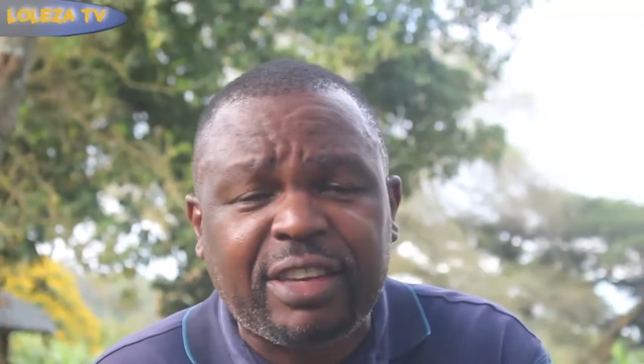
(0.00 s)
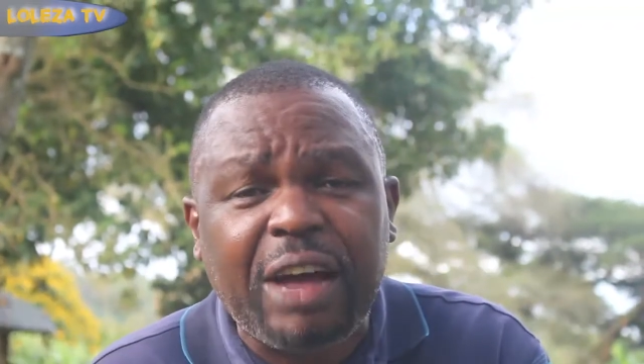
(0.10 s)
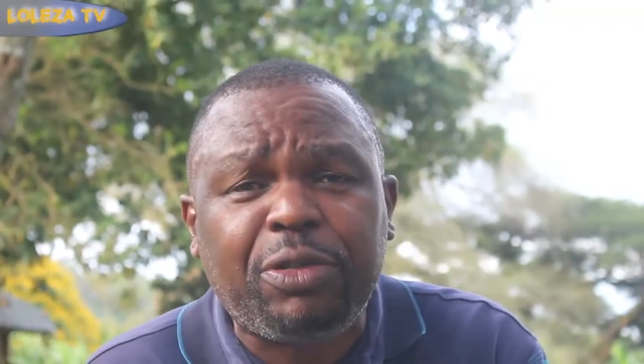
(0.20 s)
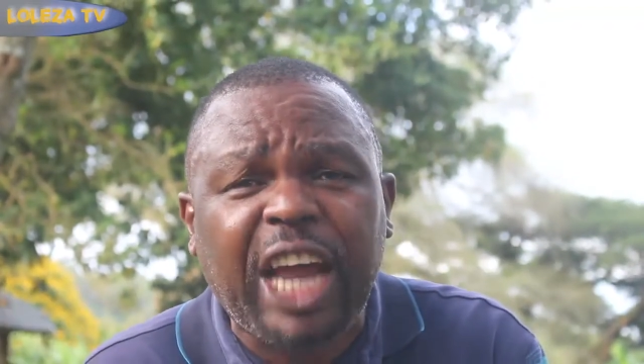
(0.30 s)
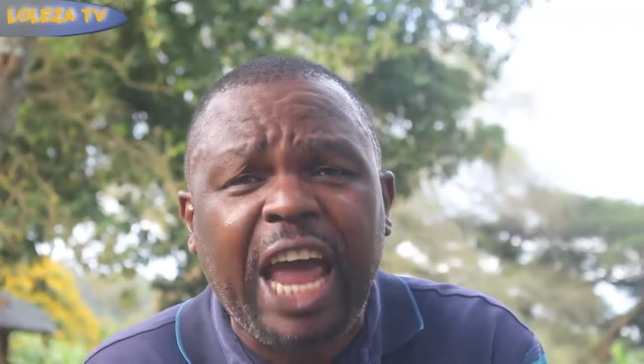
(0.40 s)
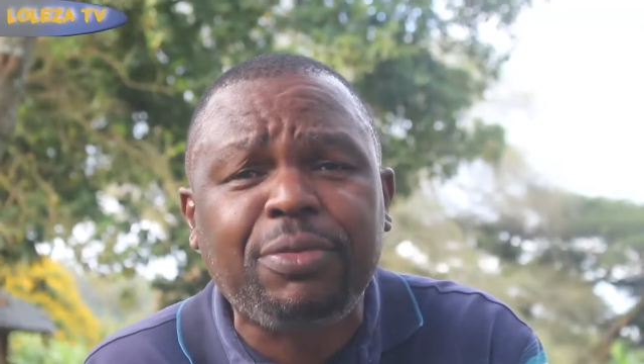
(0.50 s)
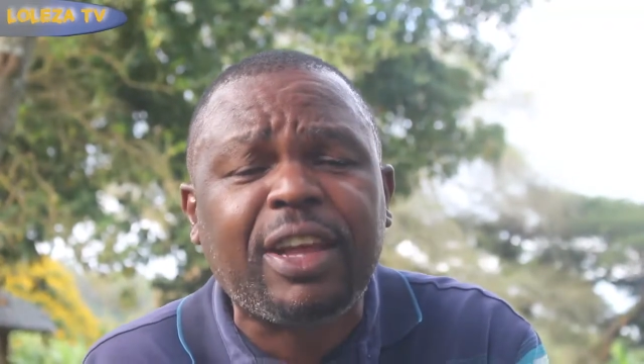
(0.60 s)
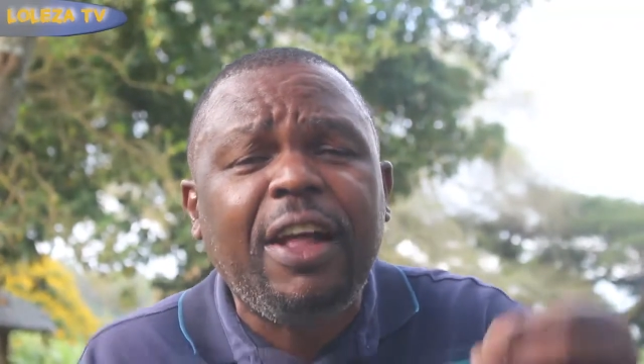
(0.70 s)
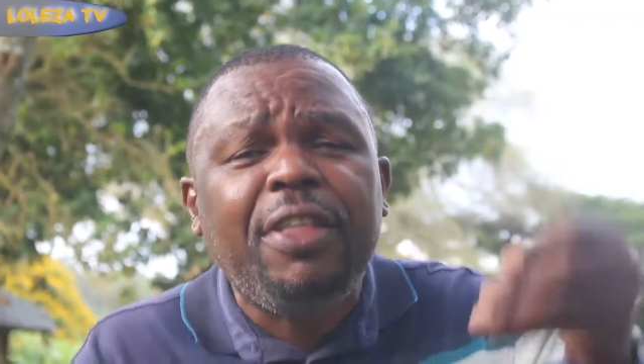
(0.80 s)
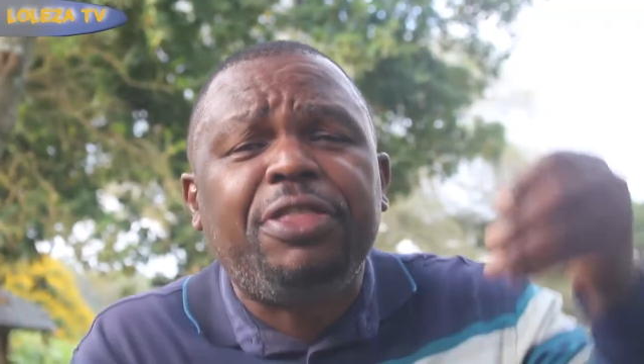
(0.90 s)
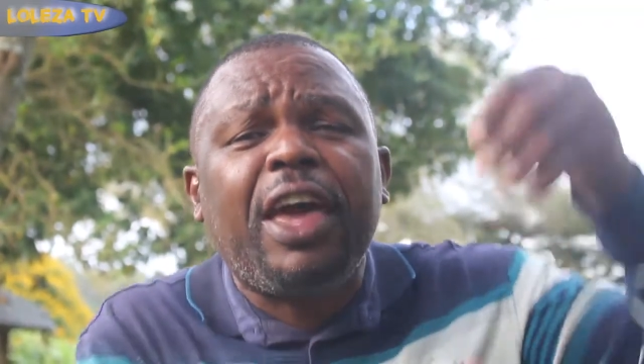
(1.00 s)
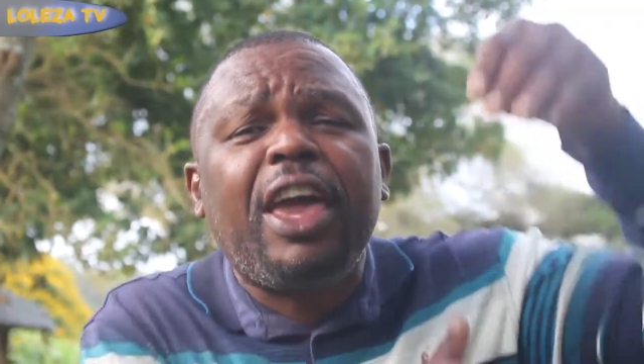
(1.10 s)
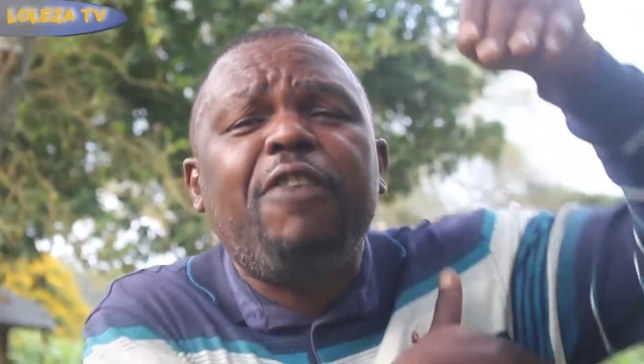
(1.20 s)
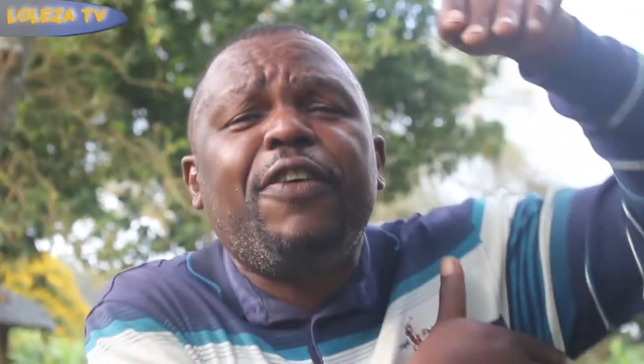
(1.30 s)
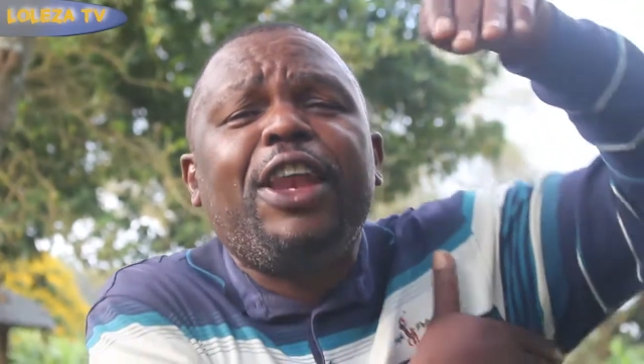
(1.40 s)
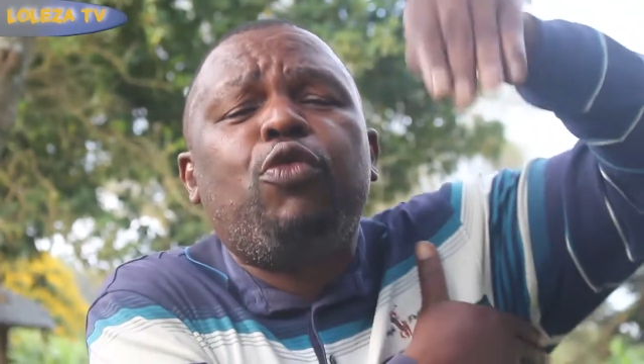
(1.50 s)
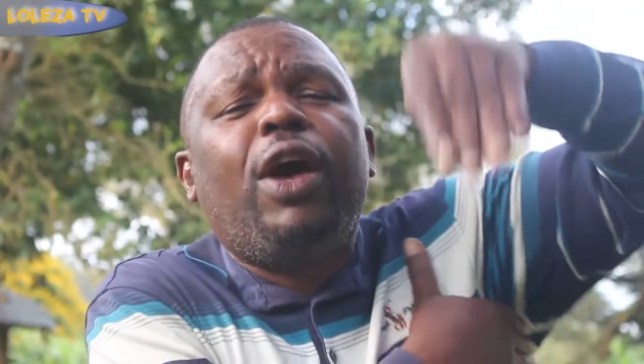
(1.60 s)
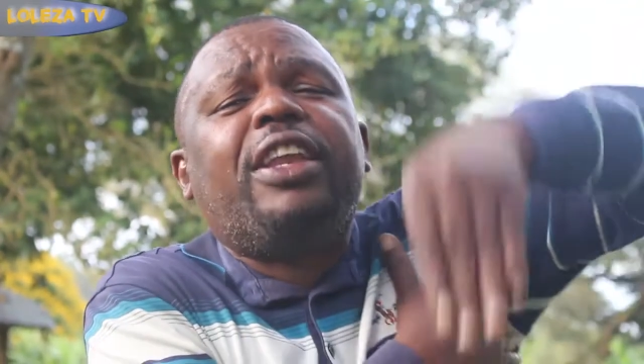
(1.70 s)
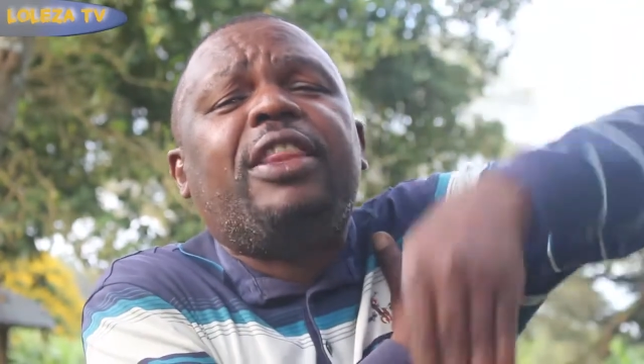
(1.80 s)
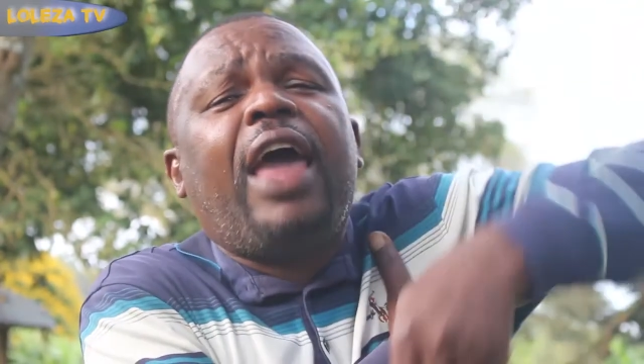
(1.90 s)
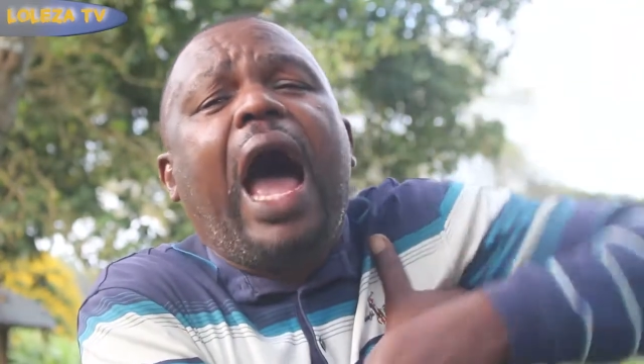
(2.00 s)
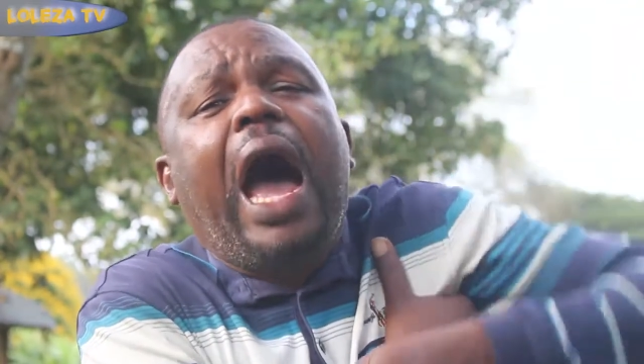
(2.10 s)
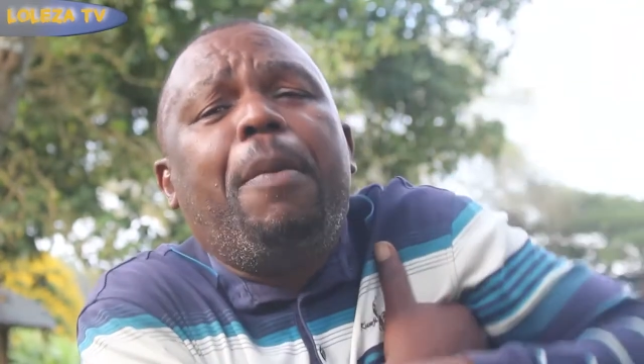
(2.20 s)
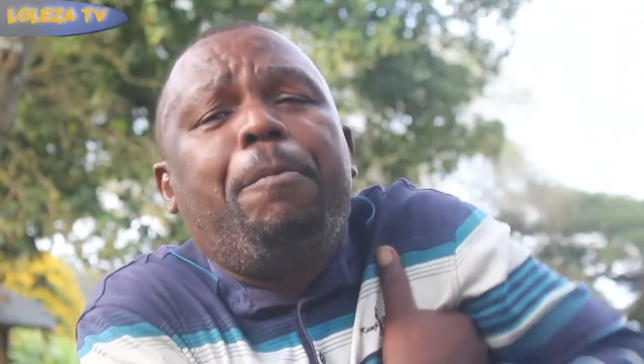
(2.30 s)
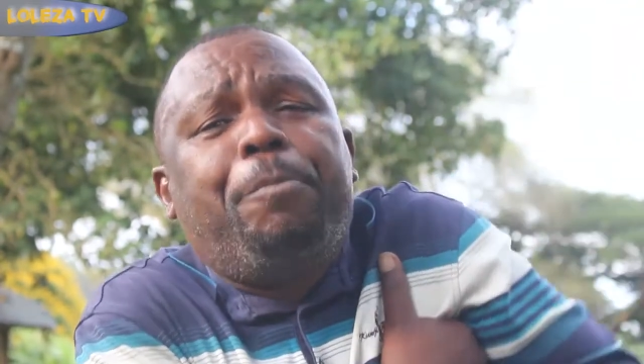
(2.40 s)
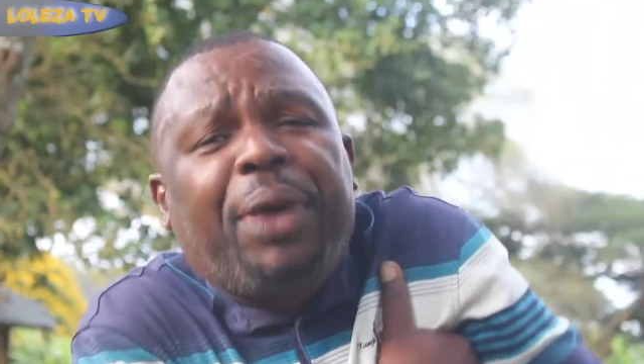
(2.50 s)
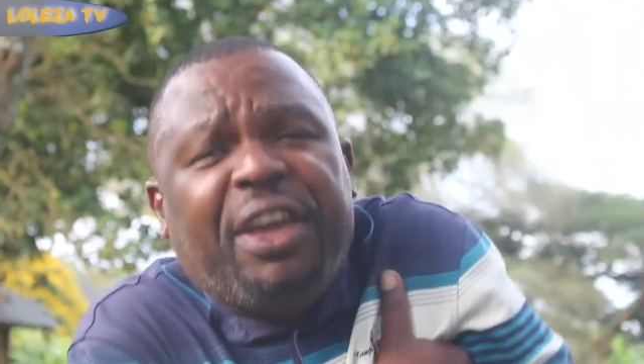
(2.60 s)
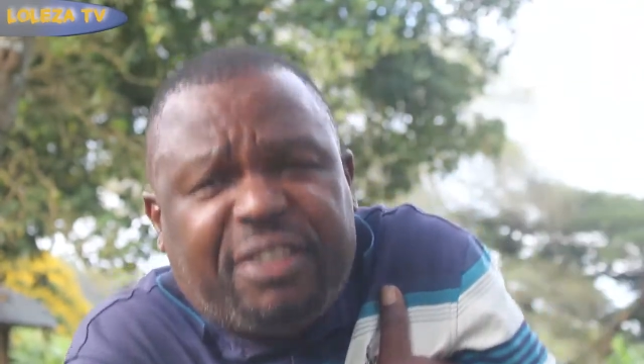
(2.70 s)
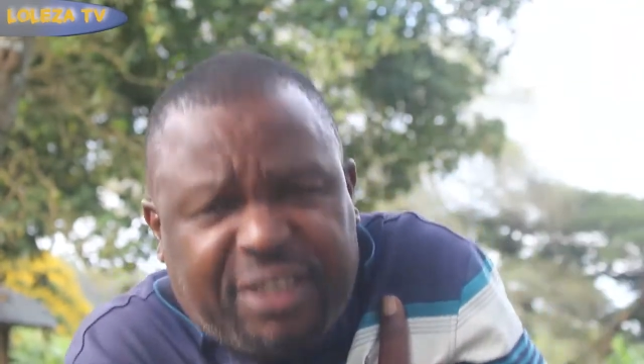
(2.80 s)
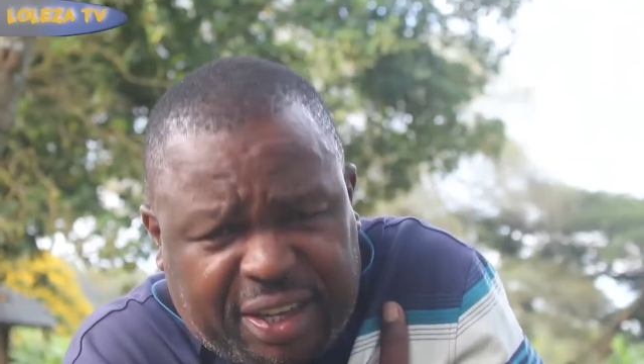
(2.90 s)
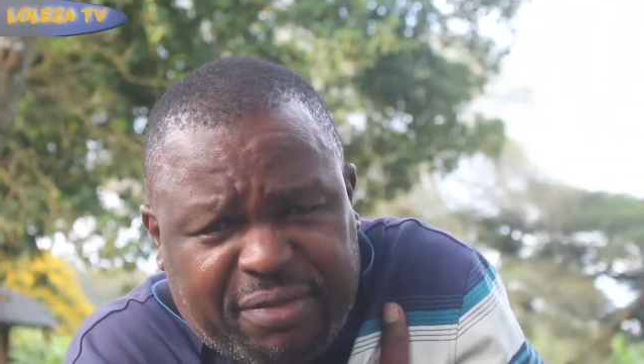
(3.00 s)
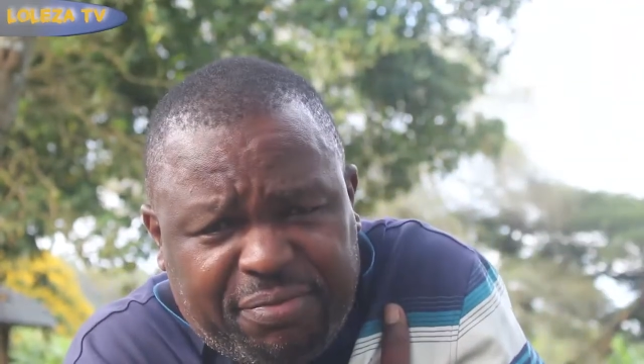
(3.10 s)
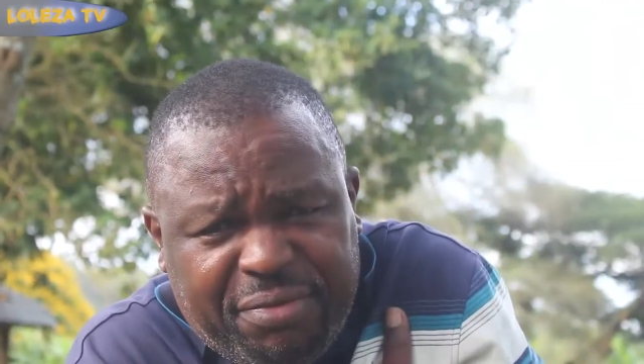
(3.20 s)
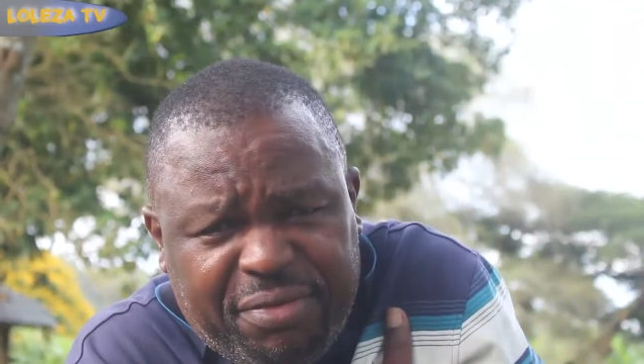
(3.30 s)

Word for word: Sometimes they even want the armpits